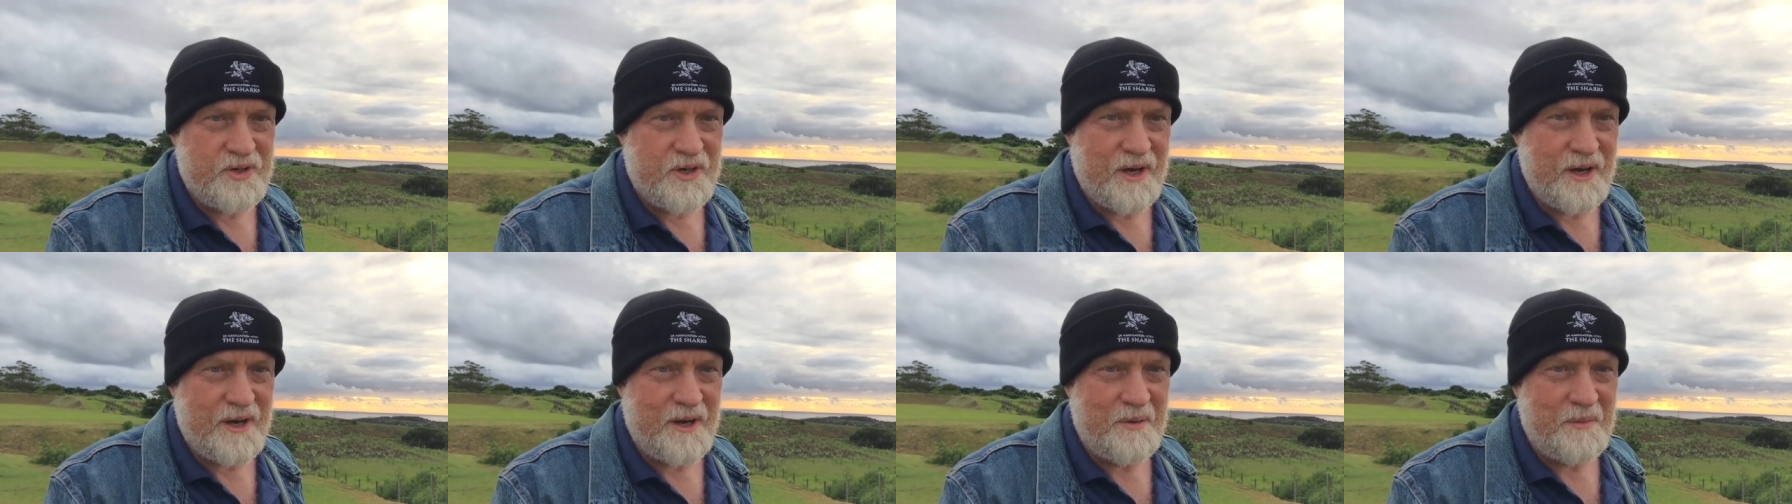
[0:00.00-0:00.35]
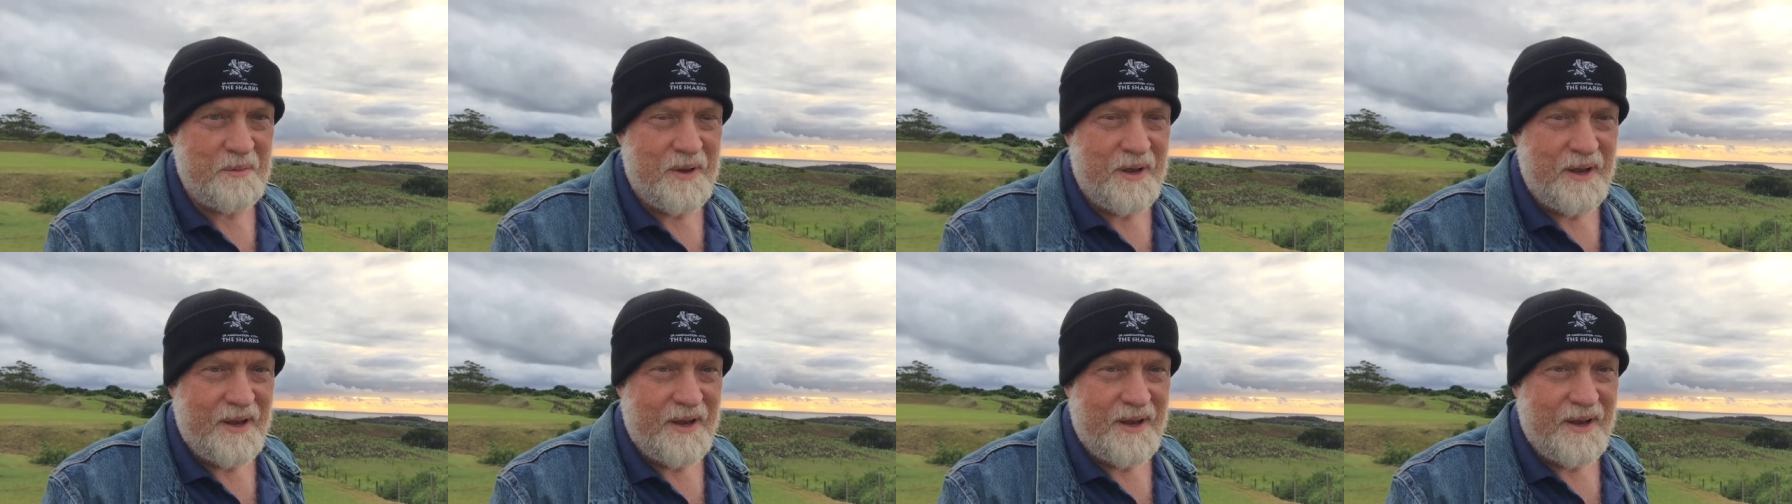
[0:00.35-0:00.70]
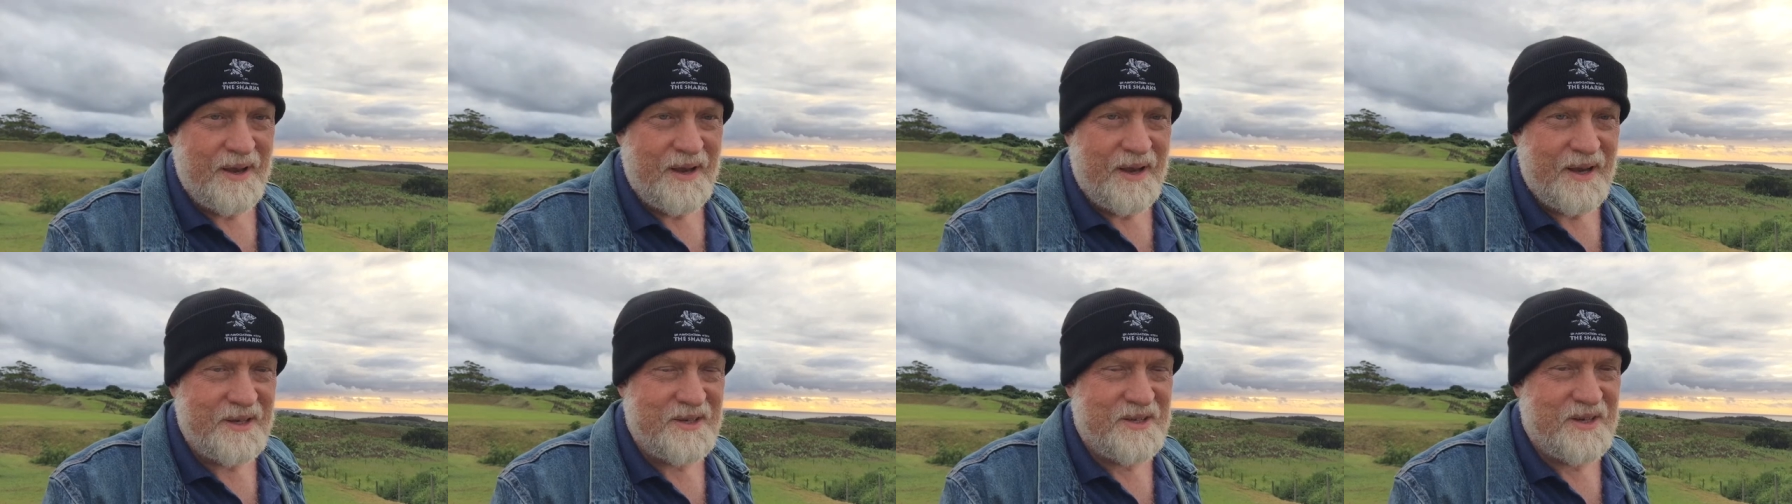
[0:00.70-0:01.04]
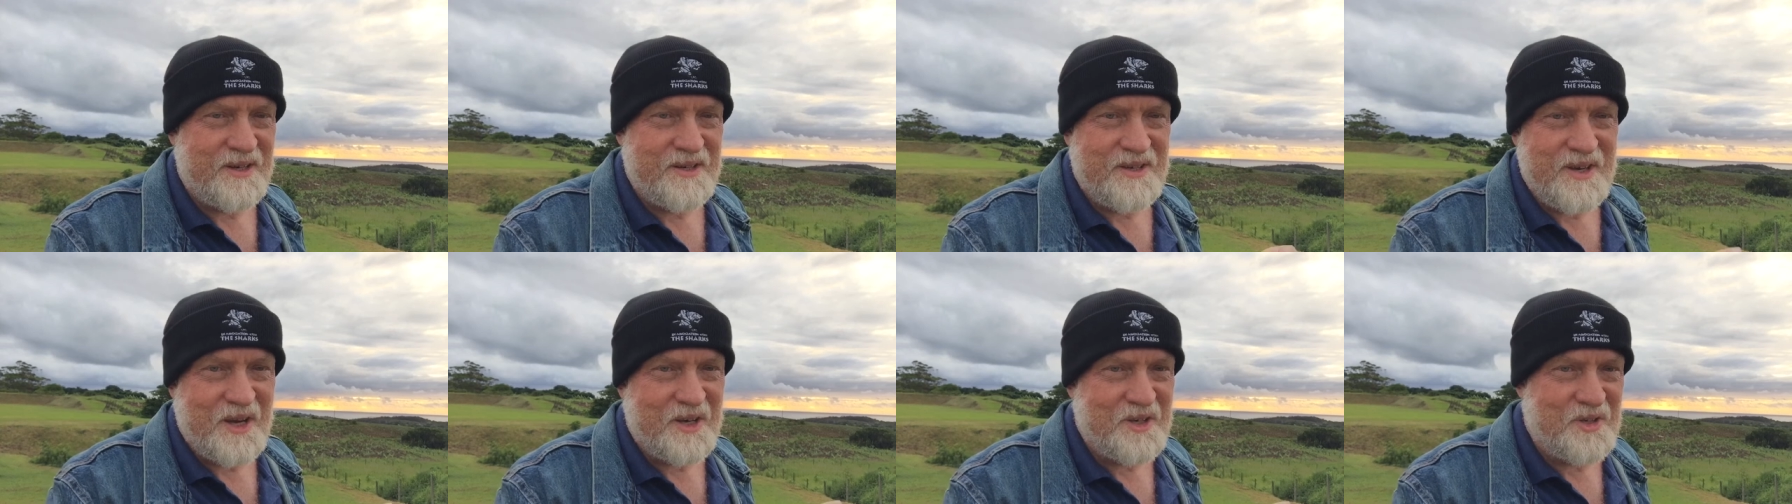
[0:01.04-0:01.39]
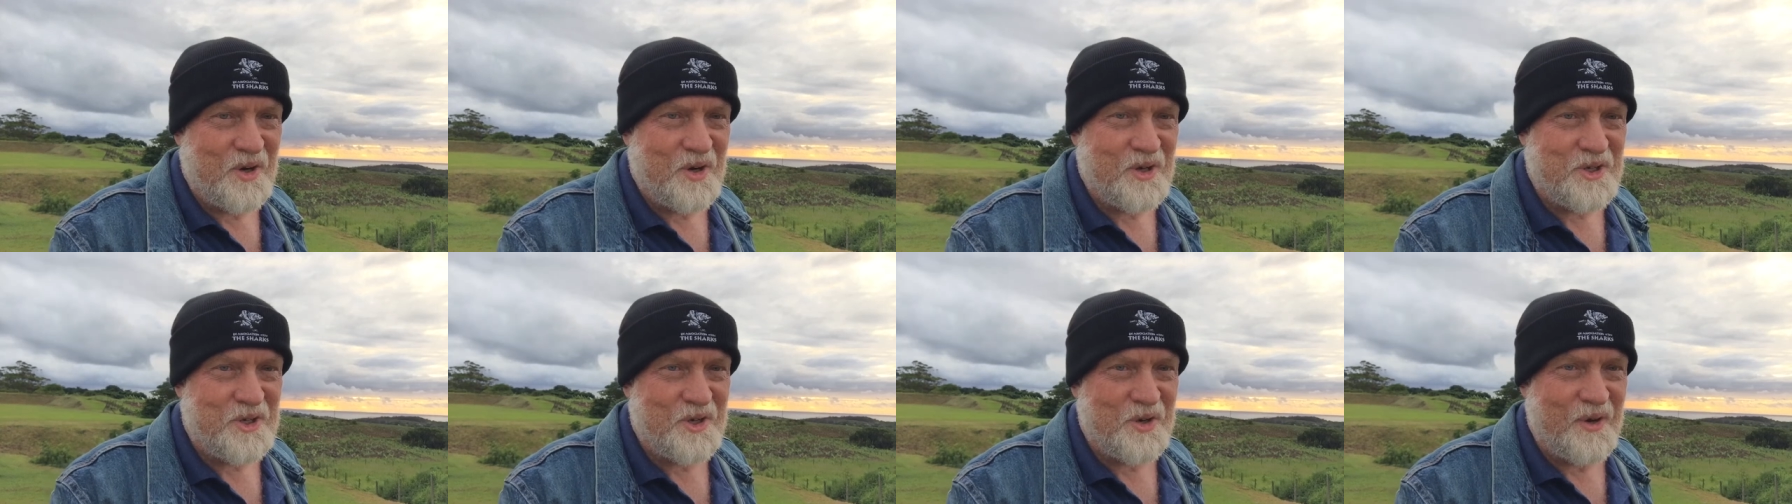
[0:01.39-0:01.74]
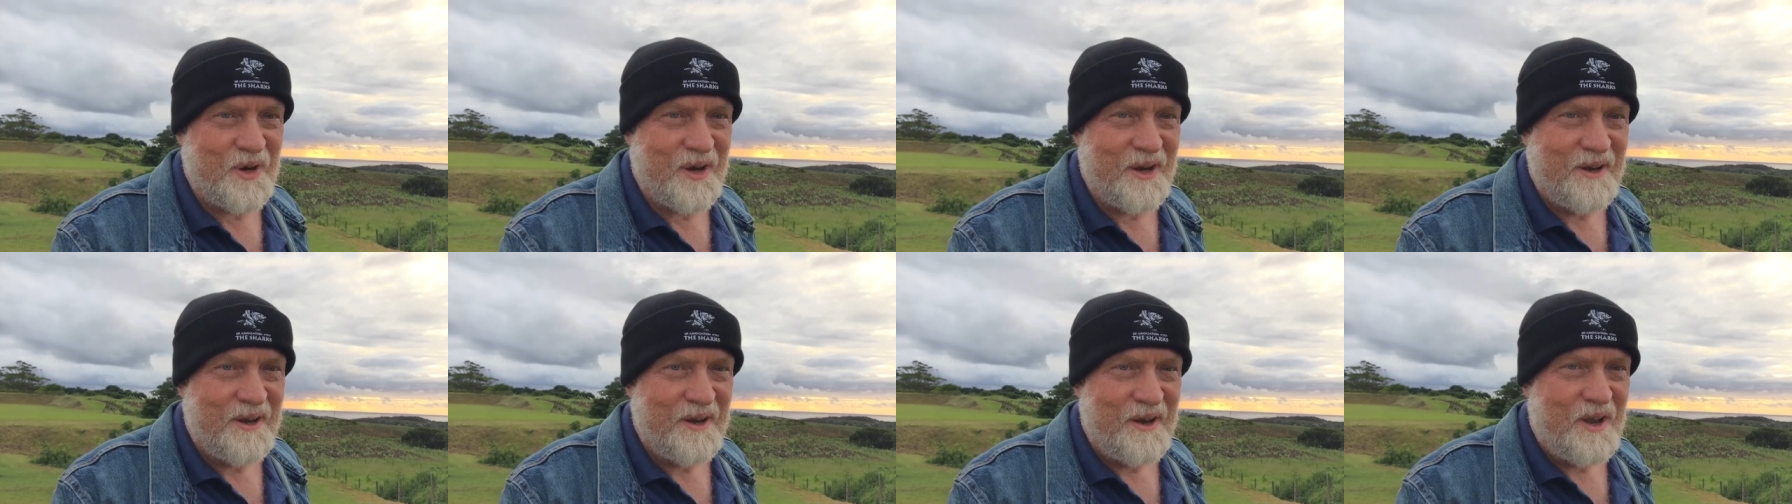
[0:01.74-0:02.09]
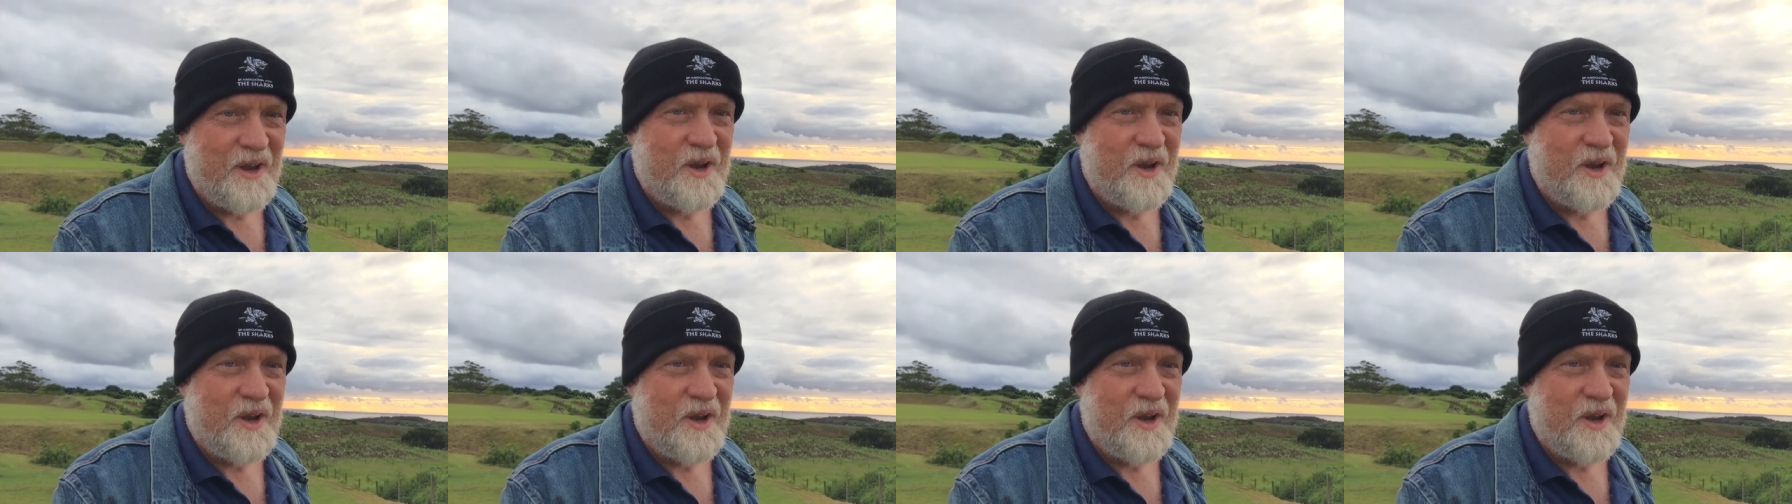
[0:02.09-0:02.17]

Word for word: to him and says, Hey, Joshua,